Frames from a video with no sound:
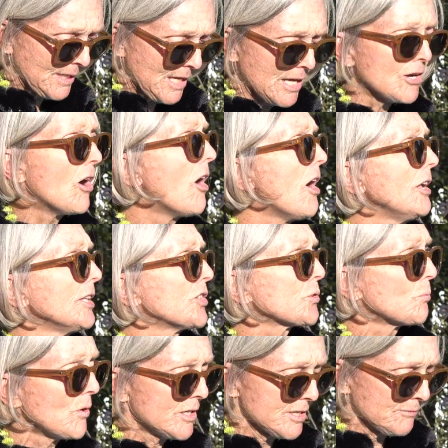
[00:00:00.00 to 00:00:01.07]
and all its
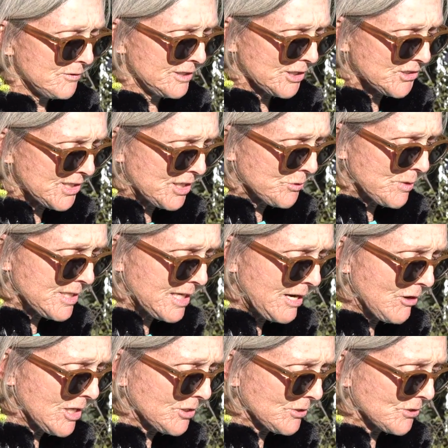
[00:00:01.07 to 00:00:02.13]
wonderful eccentric
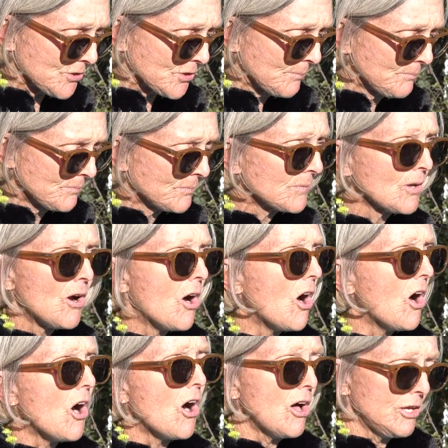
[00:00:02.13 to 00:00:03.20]
characters,
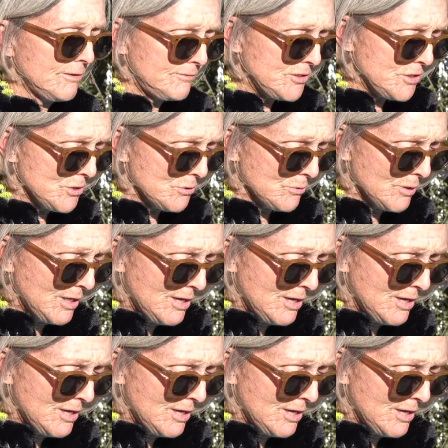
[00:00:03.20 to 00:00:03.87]
all of you,